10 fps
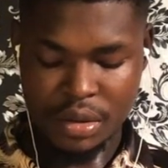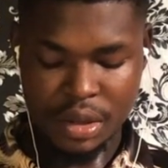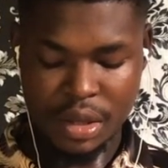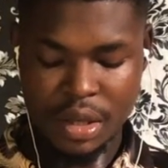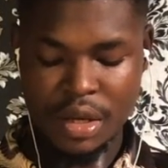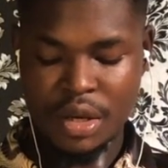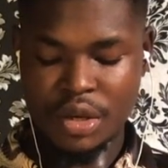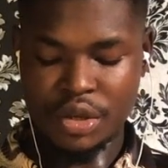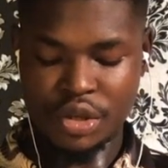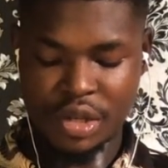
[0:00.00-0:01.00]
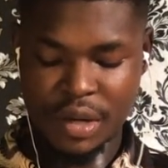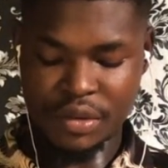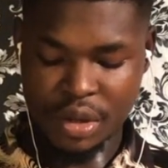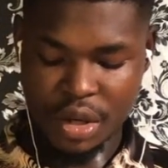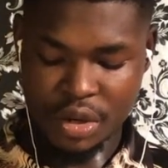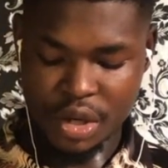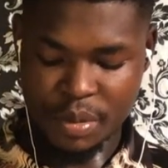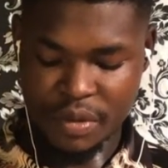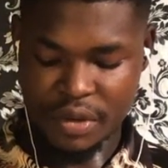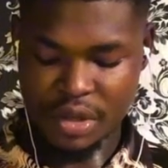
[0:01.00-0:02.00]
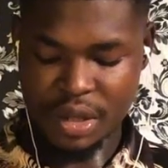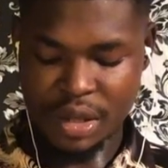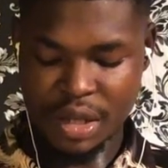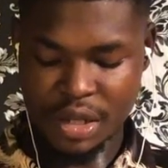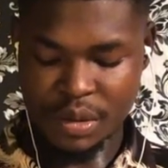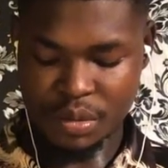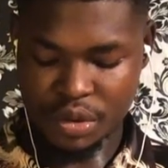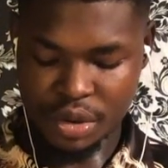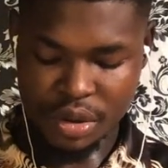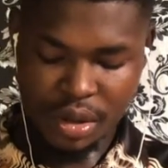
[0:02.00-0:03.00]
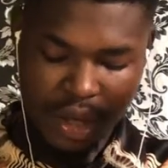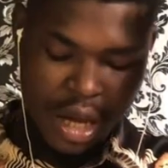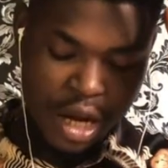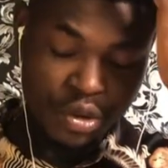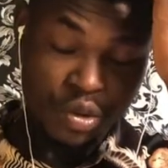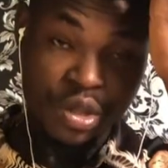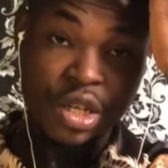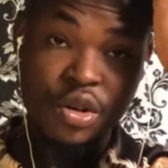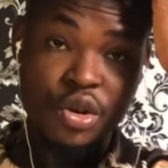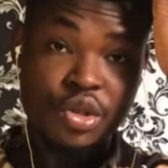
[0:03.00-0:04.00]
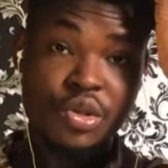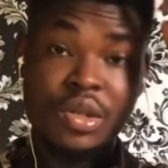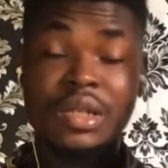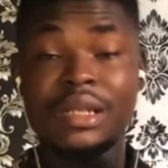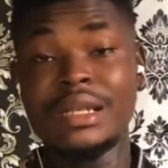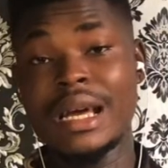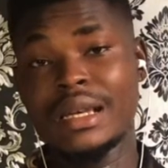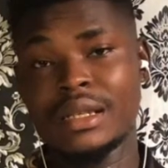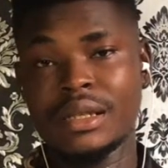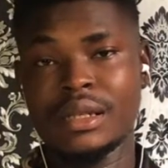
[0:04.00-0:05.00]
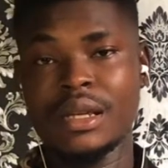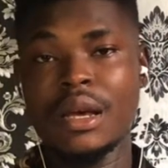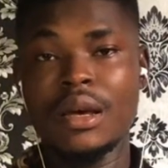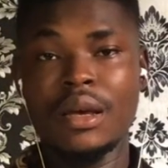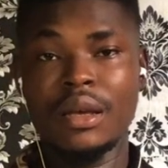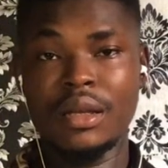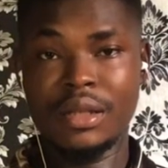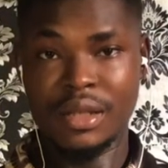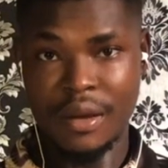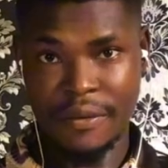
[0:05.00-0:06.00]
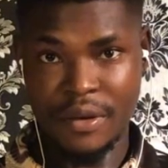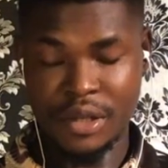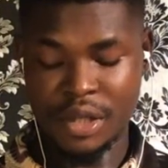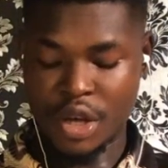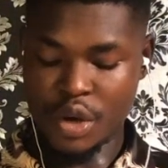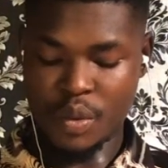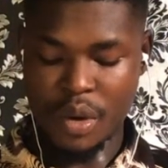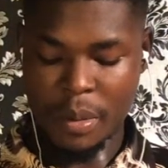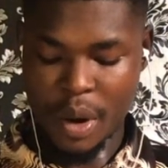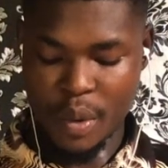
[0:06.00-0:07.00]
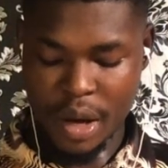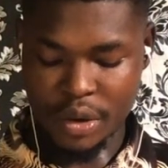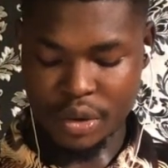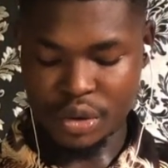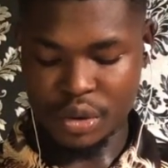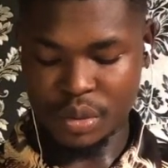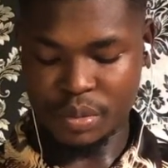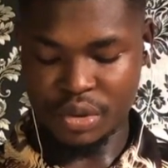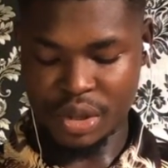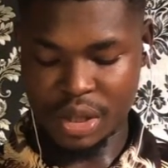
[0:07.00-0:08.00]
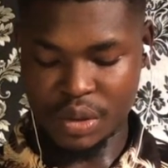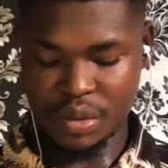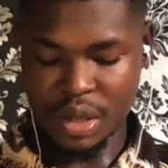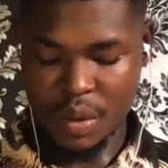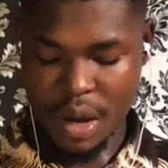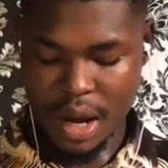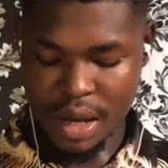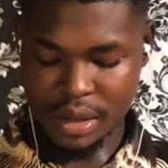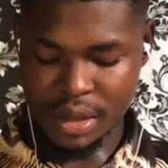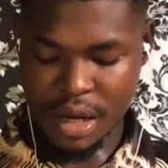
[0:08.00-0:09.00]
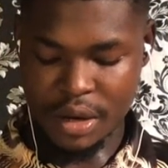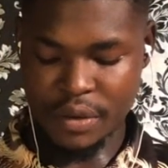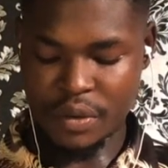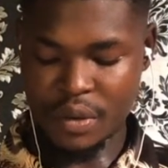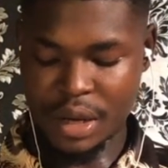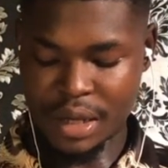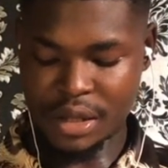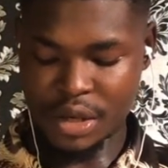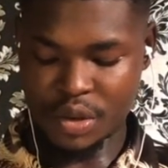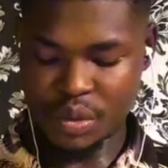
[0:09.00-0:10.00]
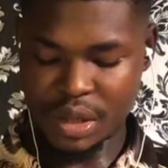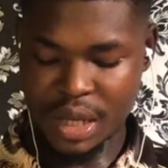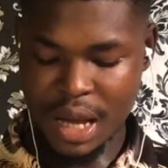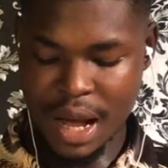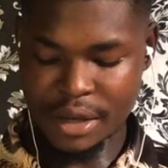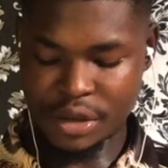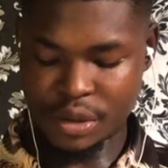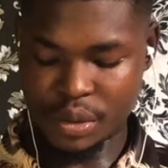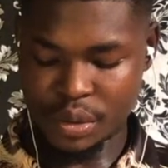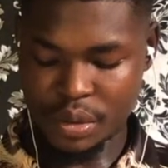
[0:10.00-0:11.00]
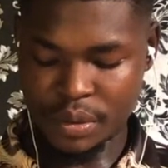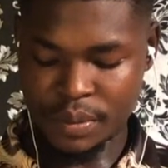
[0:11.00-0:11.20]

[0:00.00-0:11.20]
See, you just have to click on the professional dashboard and to take us to the next interface whereby we are going to proceed with our ads. Now, if you look at here, you see add to